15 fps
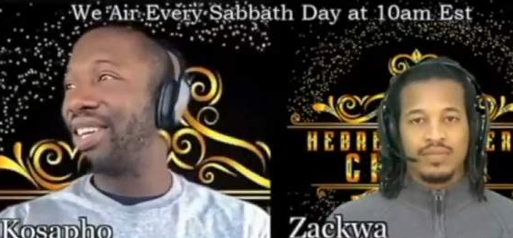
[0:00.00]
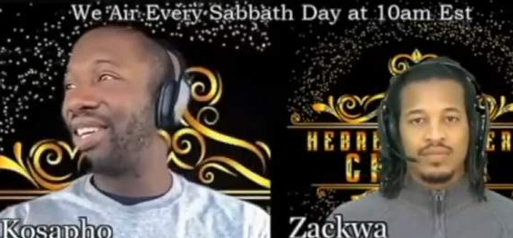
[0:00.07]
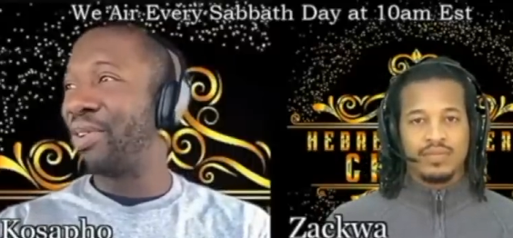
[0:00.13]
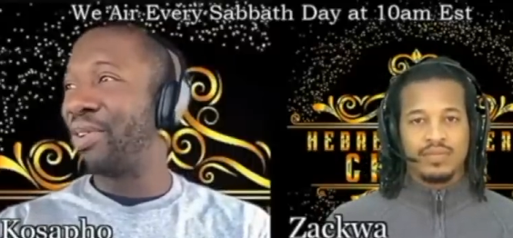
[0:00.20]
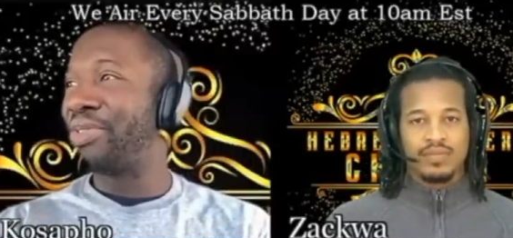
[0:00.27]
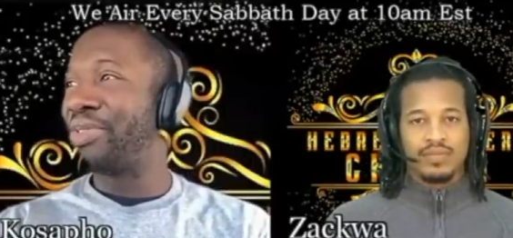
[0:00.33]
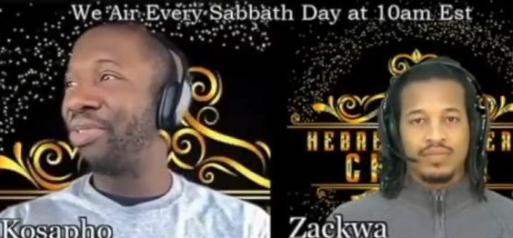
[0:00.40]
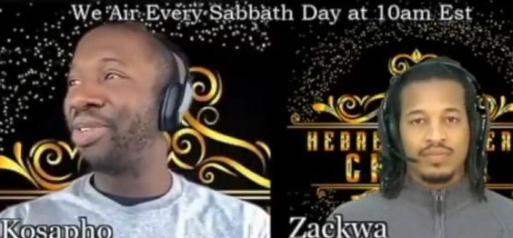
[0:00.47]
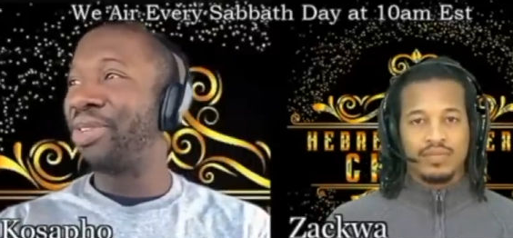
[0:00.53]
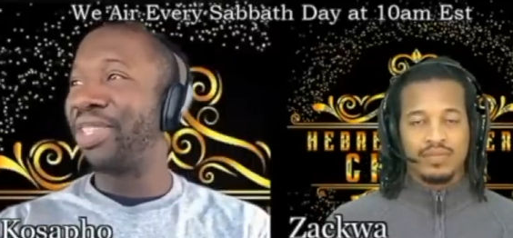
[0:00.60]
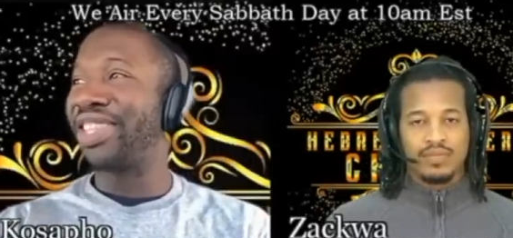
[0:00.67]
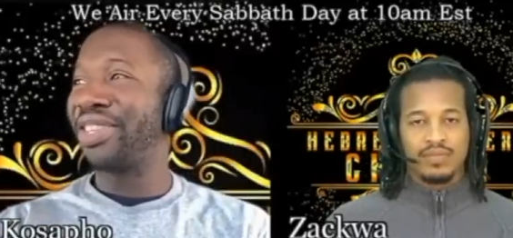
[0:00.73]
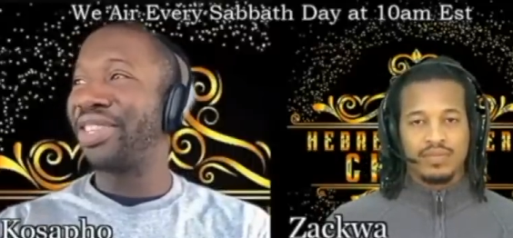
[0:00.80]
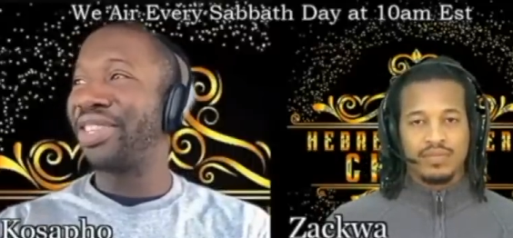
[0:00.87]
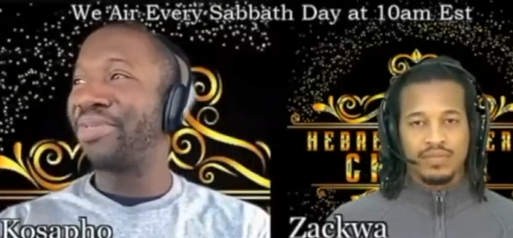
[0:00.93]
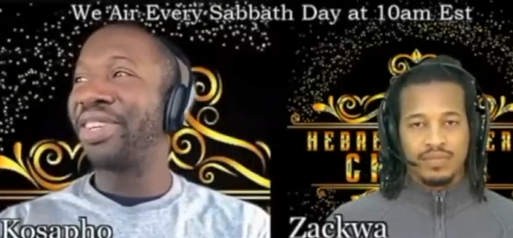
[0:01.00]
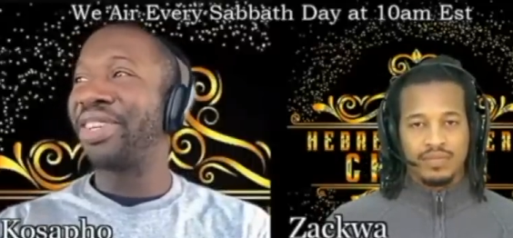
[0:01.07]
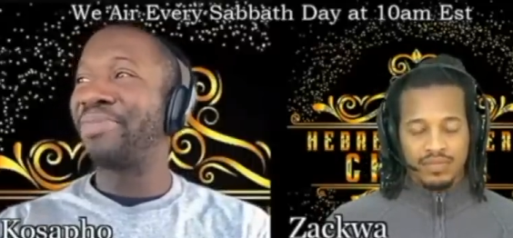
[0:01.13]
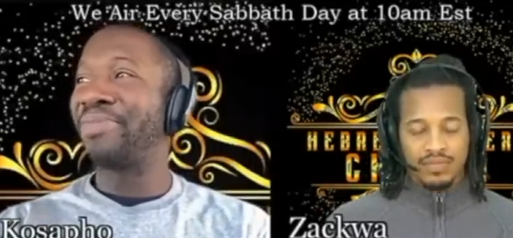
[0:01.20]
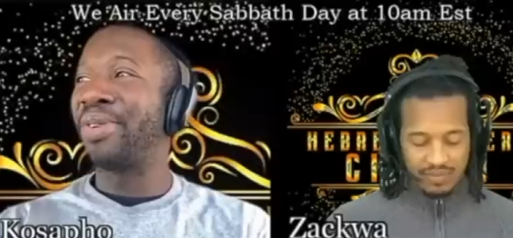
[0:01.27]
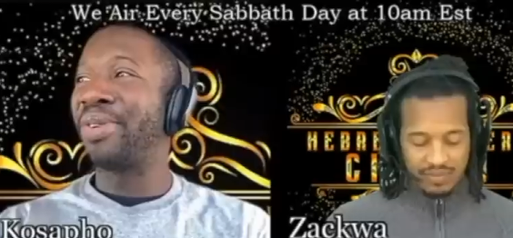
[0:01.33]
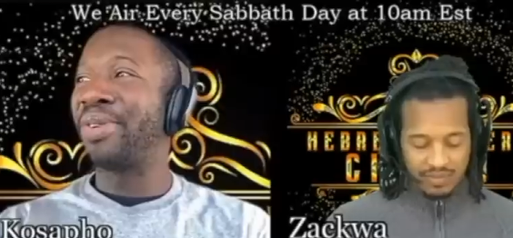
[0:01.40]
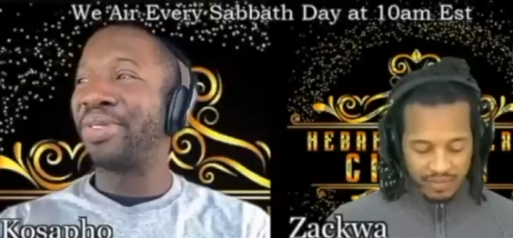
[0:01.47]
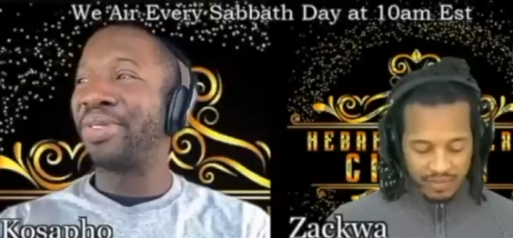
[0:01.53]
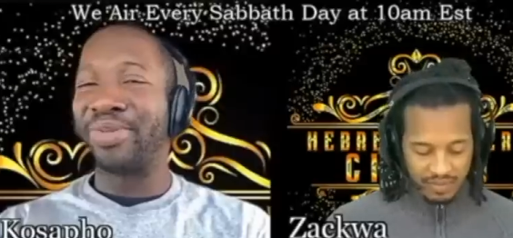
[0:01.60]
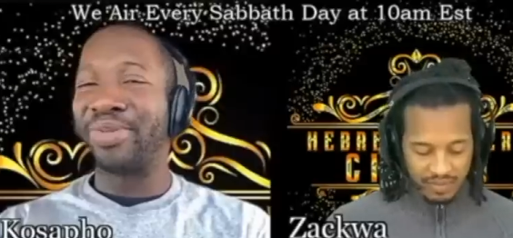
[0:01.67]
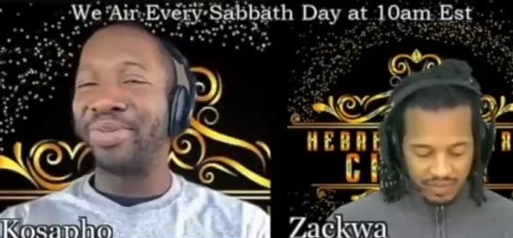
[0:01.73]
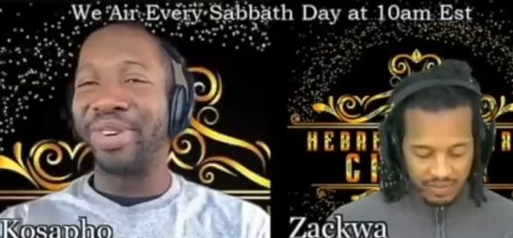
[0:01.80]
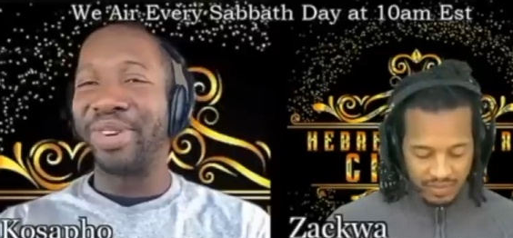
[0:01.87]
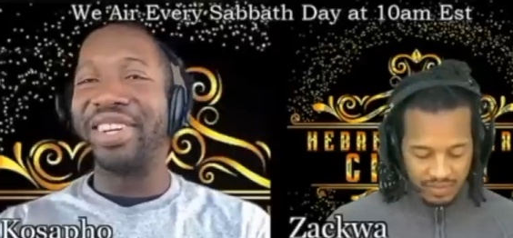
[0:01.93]
Speaker 1: Hopefully we see what his motives
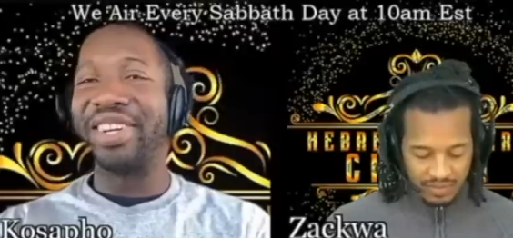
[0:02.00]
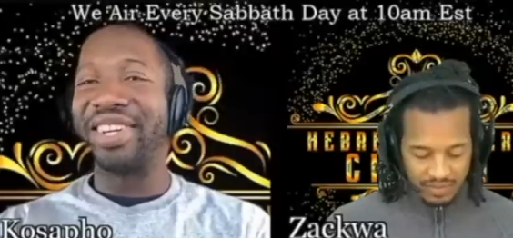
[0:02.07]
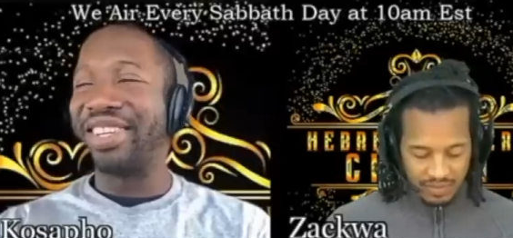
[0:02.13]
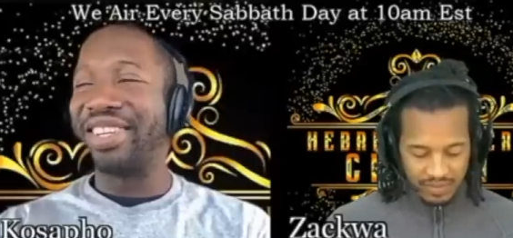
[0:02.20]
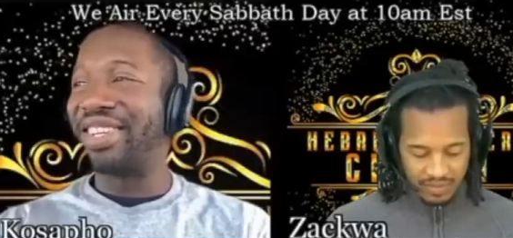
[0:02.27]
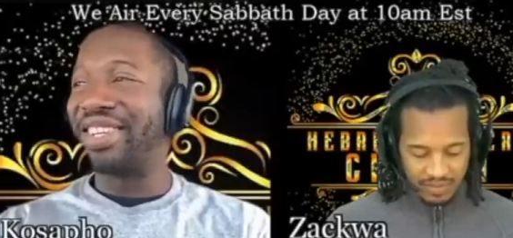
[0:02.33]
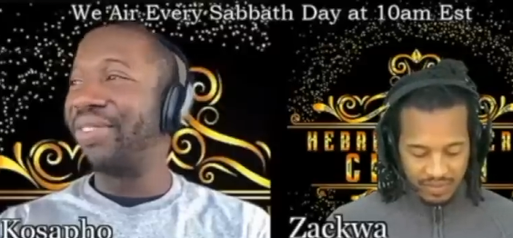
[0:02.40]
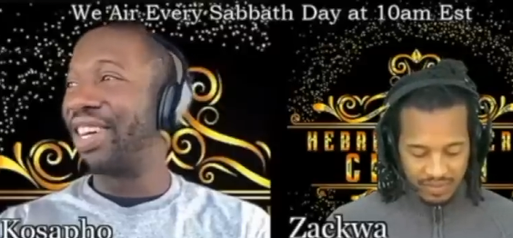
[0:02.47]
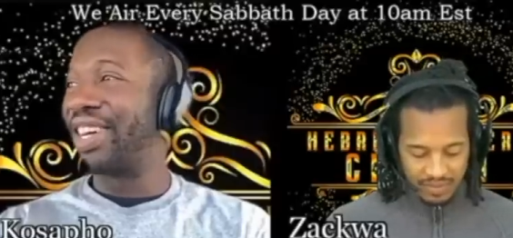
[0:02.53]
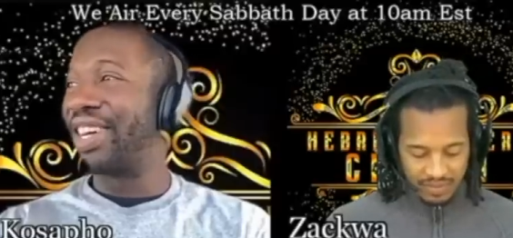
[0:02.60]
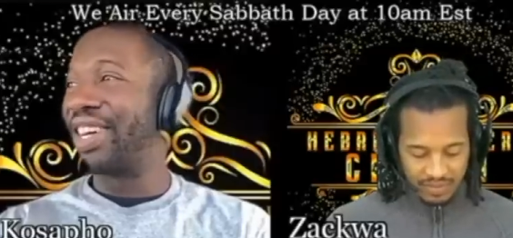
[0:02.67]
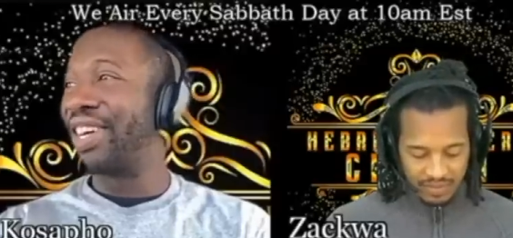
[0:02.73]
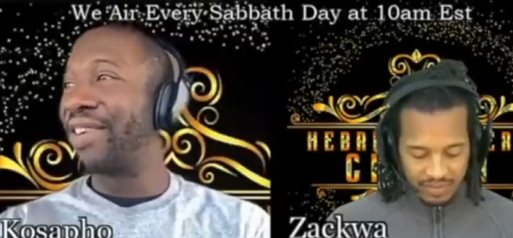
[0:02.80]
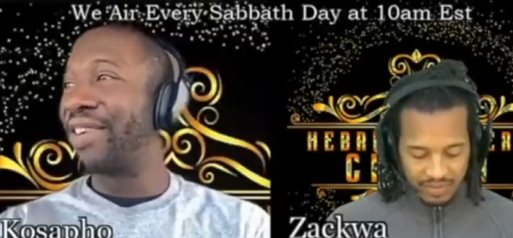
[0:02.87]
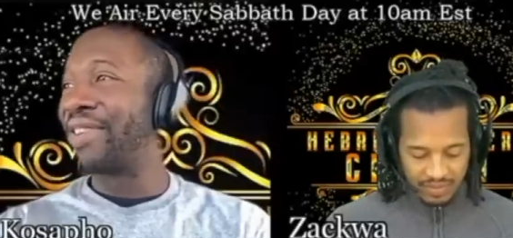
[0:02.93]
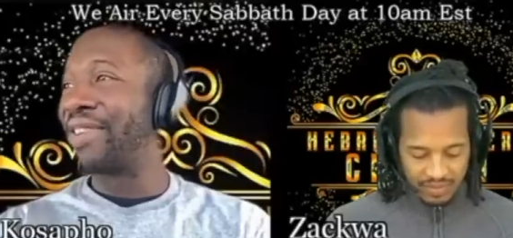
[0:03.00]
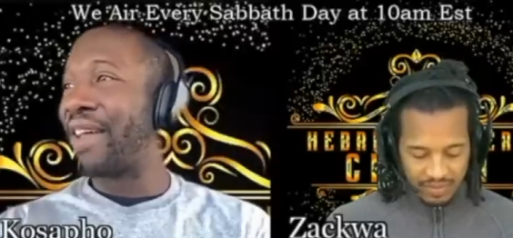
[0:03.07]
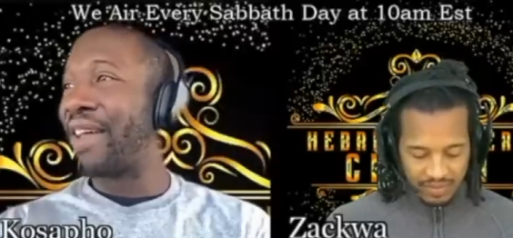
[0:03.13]
were in due time.